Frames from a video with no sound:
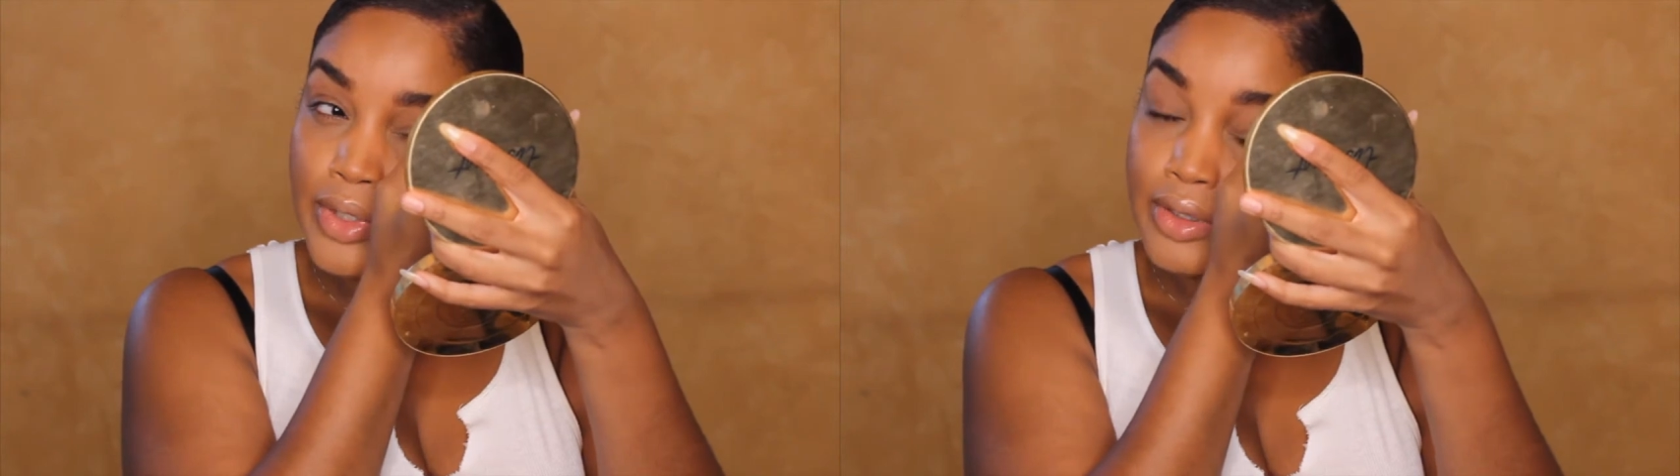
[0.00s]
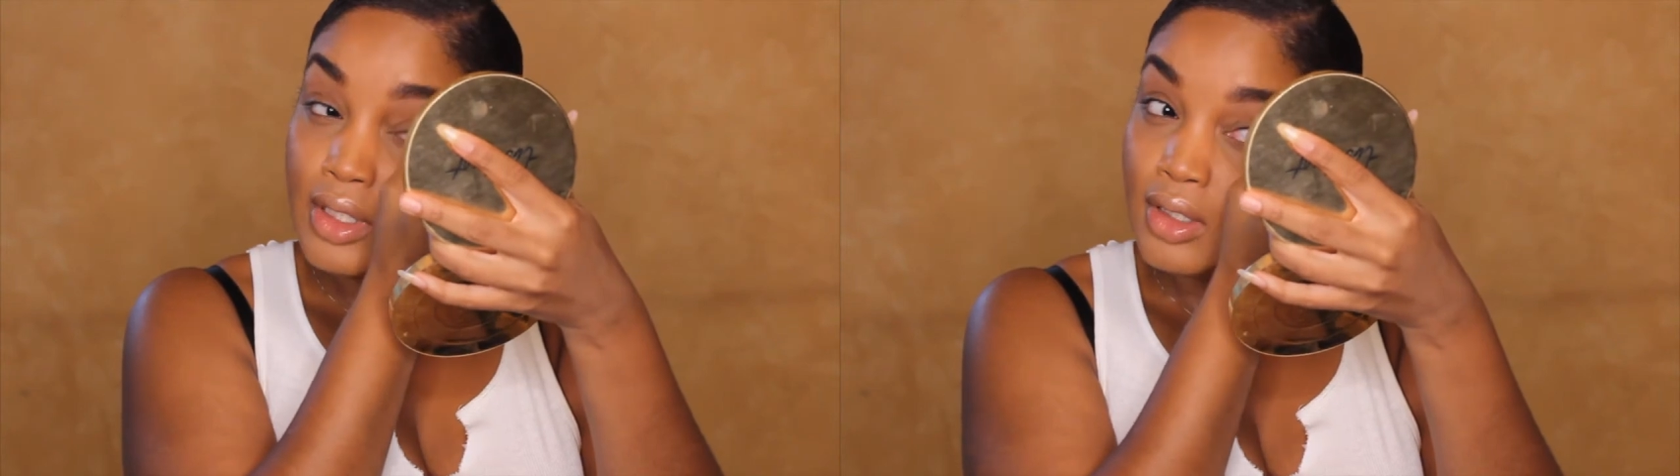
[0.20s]

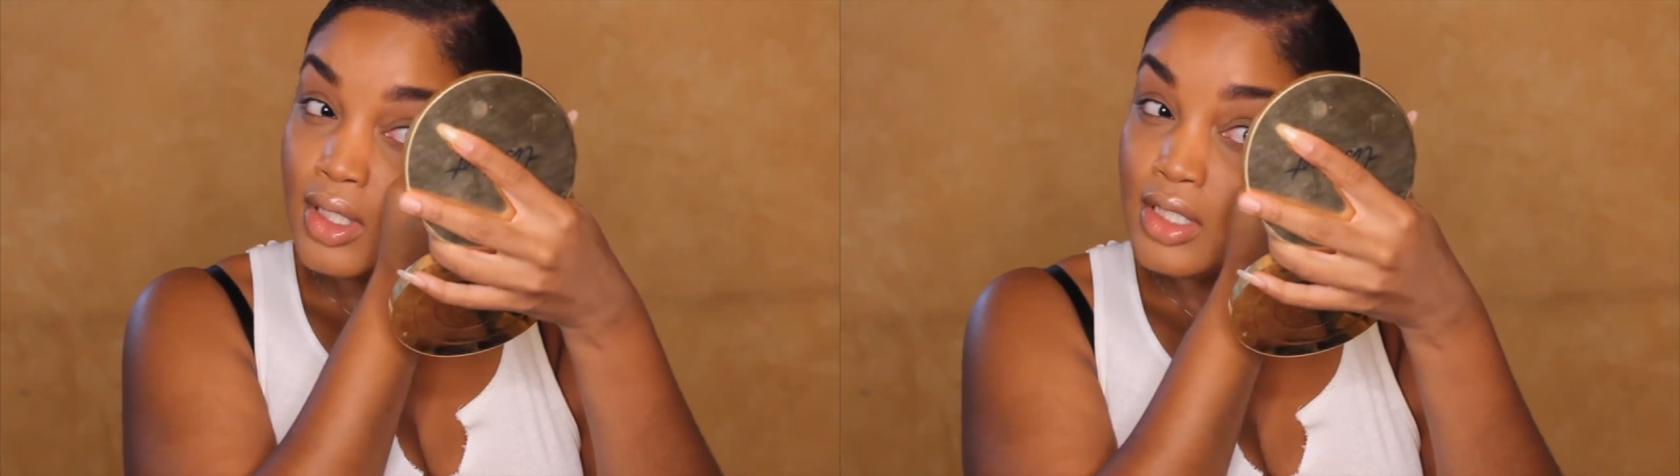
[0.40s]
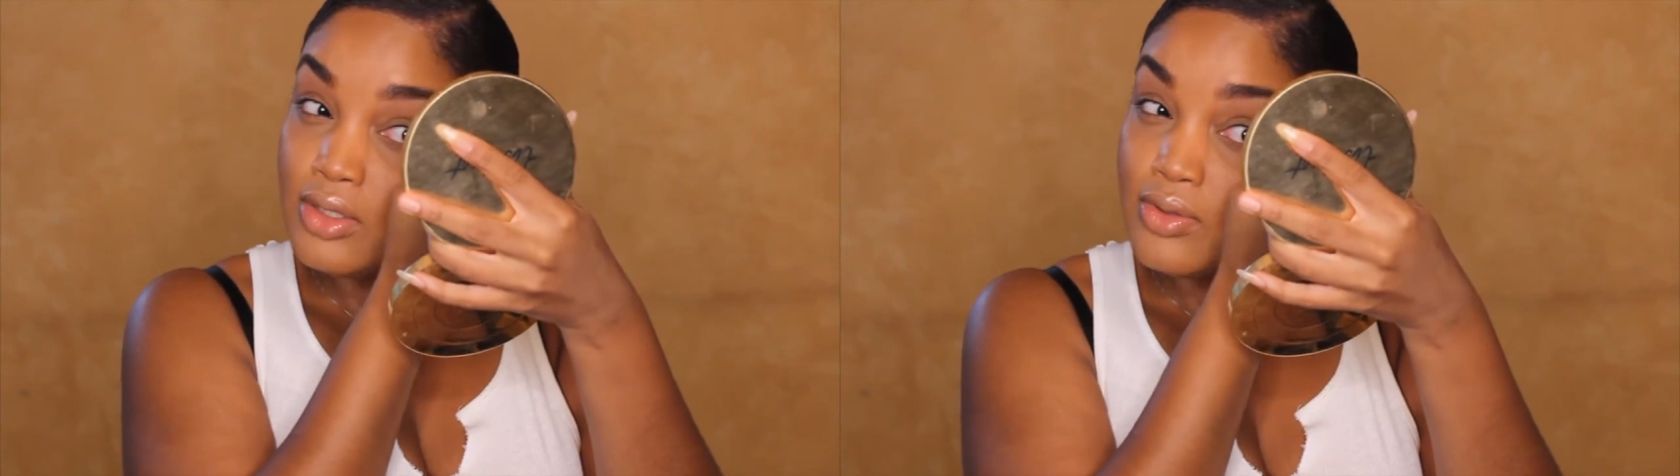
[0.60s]
weird thing
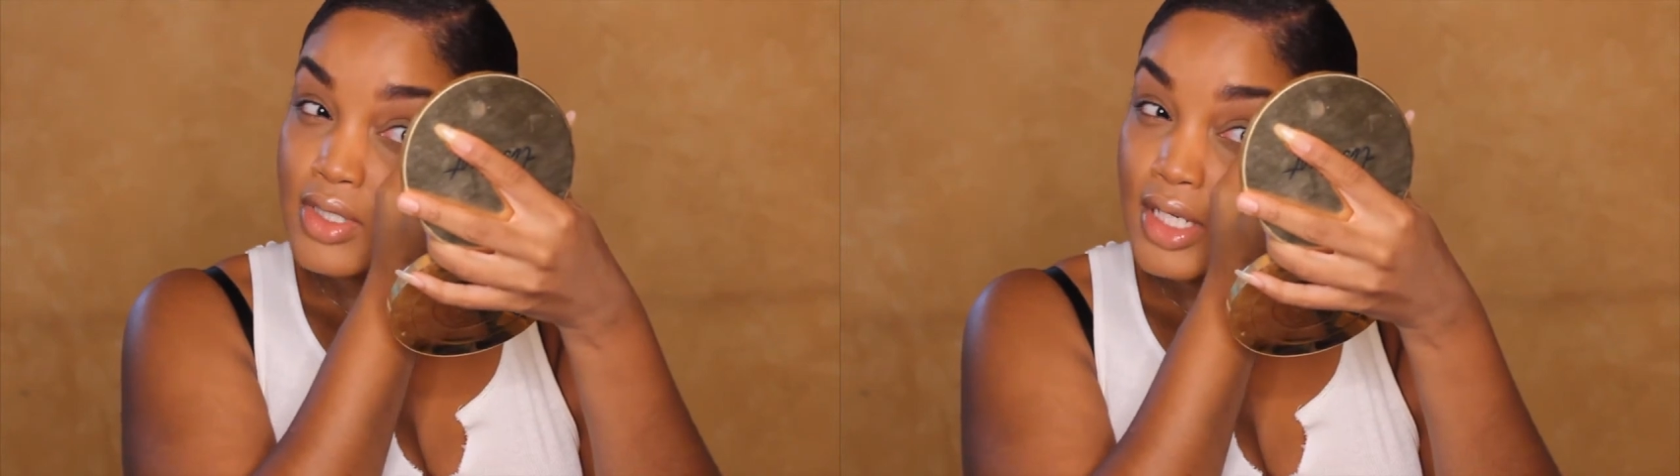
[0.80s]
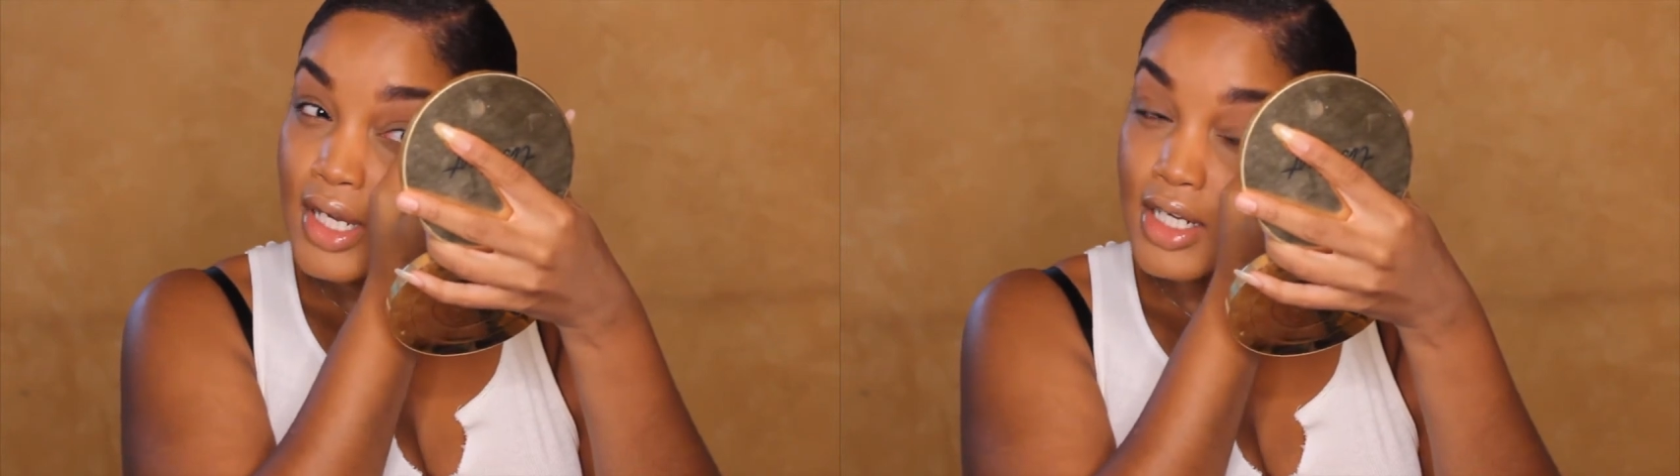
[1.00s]
that I do
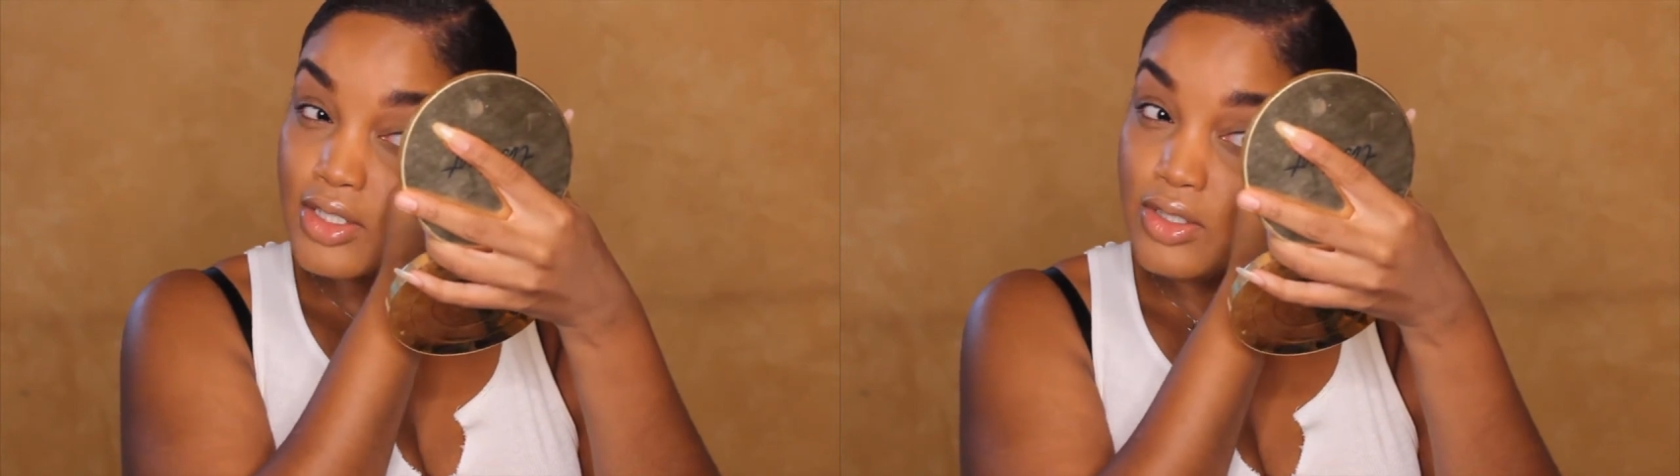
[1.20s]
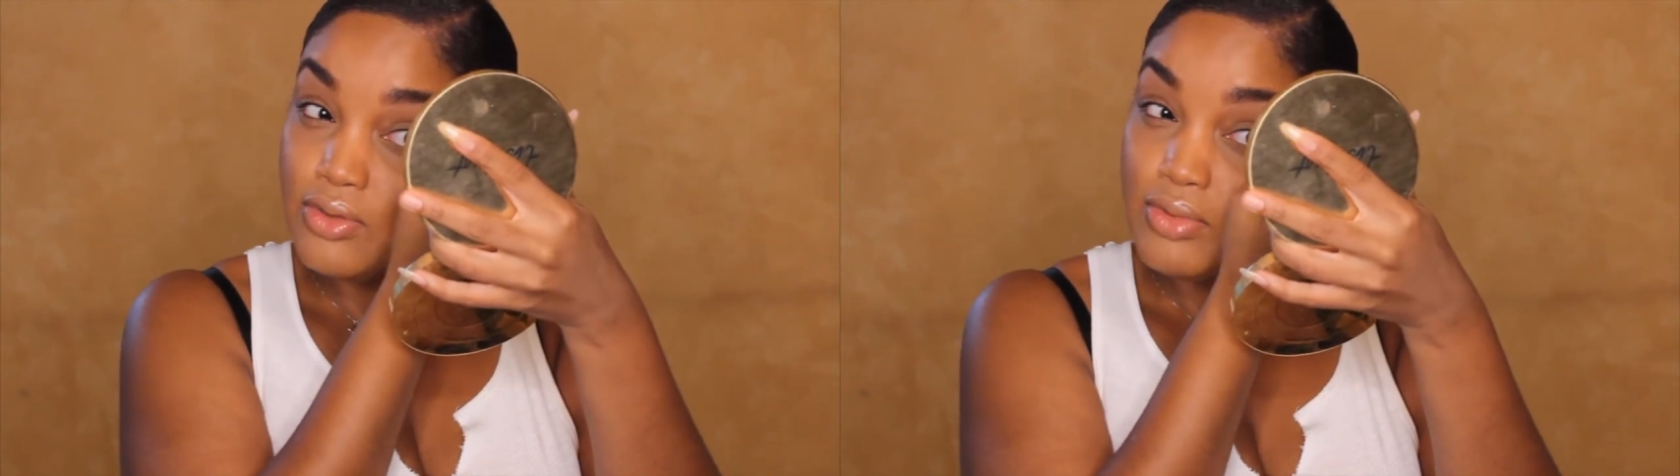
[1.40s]
is I
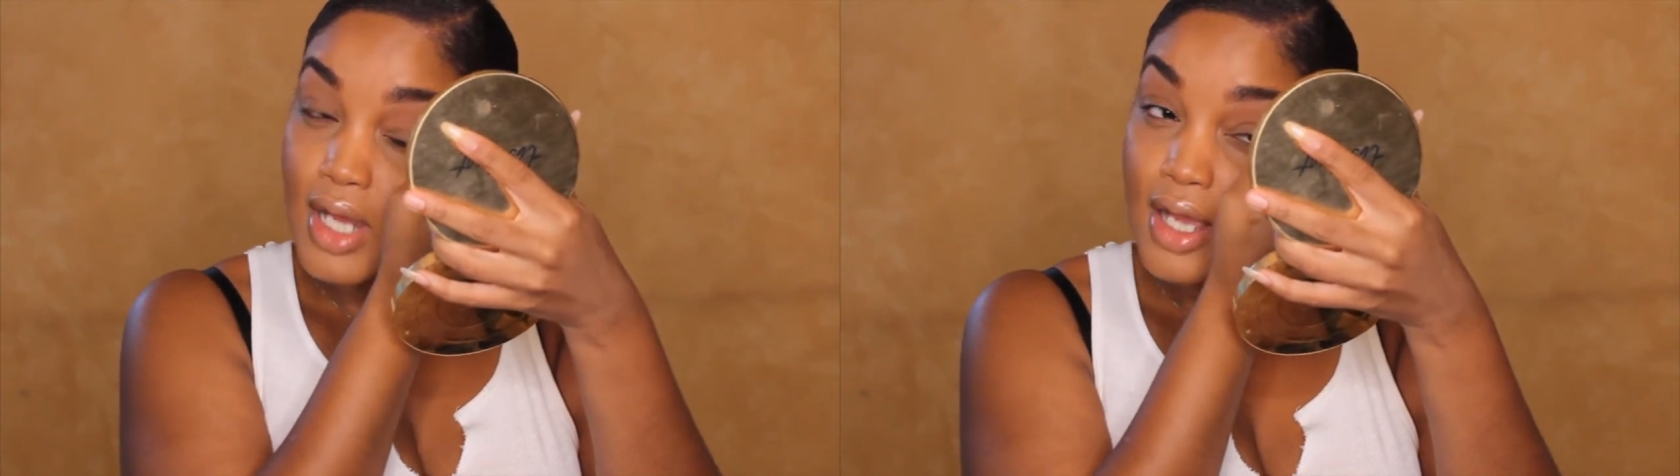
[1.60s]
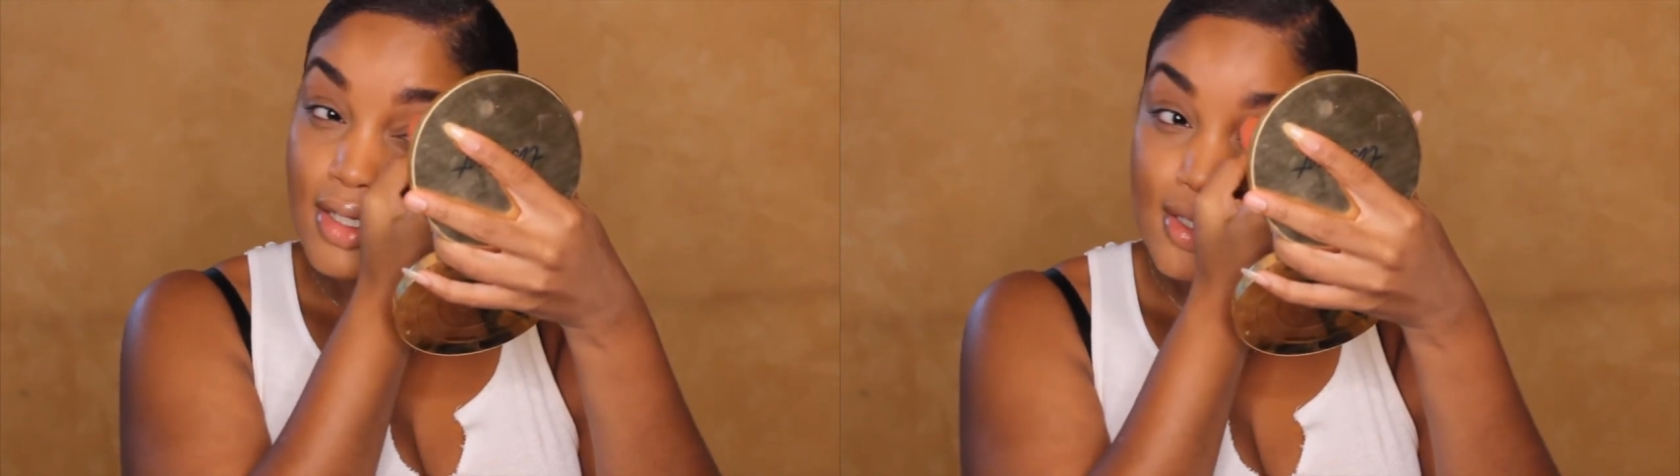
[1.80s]
actually do
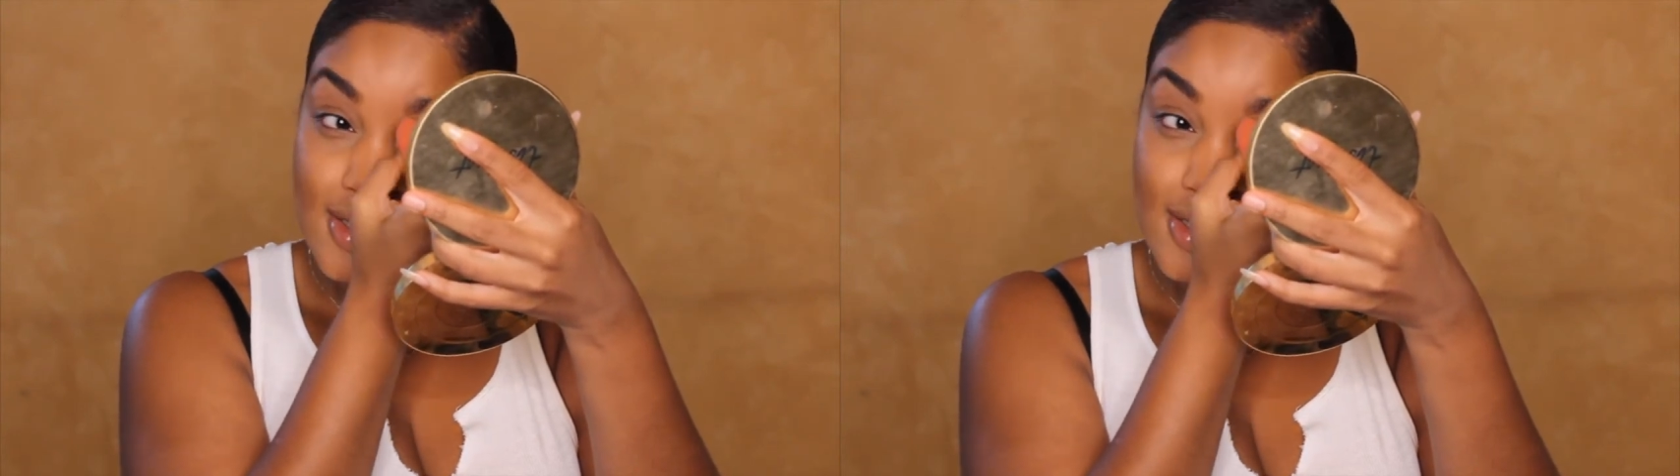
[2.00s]
not